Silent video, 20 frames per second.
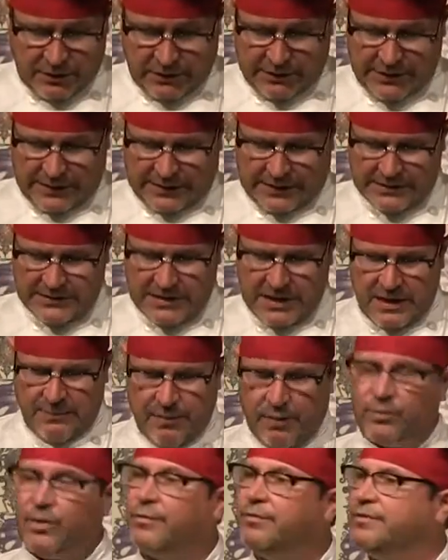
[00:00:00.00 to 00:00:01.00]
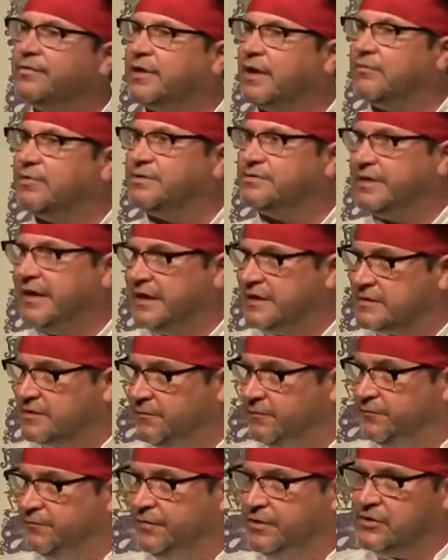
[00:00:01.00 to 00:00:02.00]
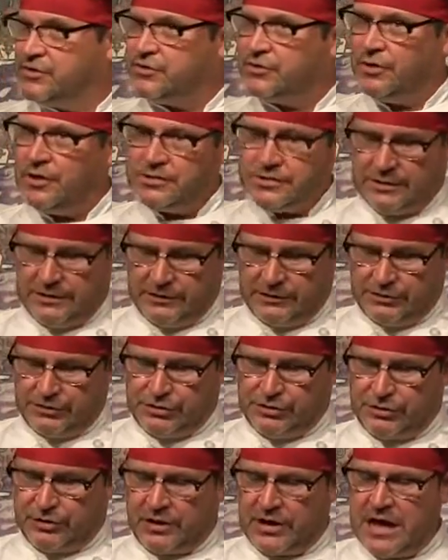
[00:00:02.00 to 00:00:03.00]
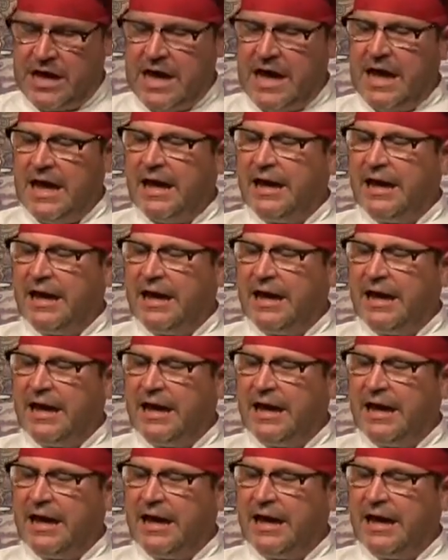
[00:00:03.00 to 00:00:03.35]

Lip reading: cooking class. But what we've done, we've taken some fish sauce and a little sugar